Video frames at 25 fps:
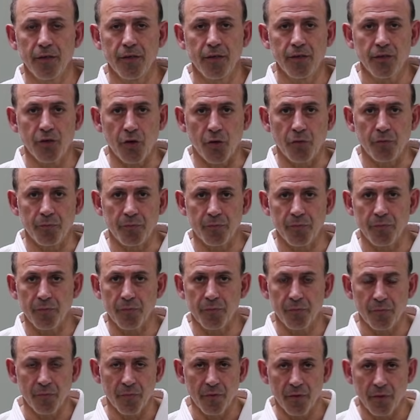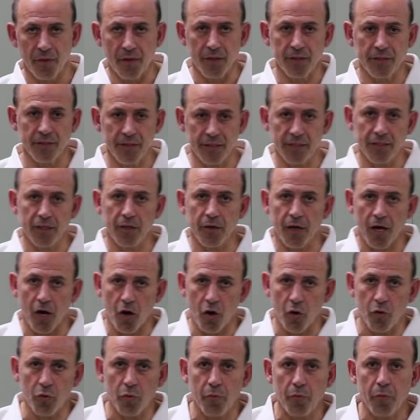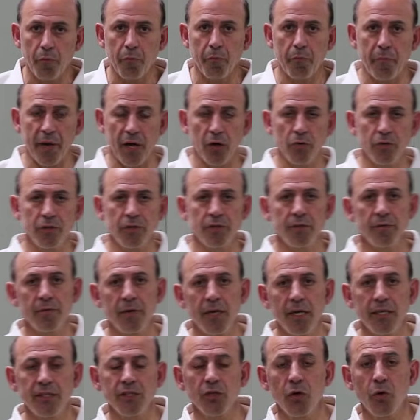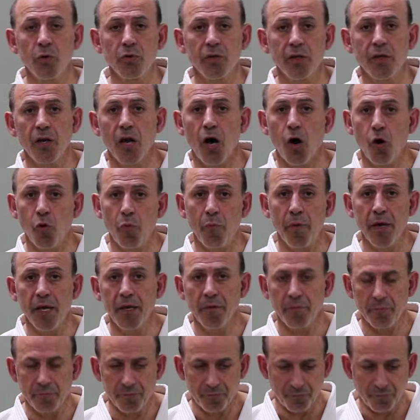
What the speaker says: So, this is our belt. It's called an obi.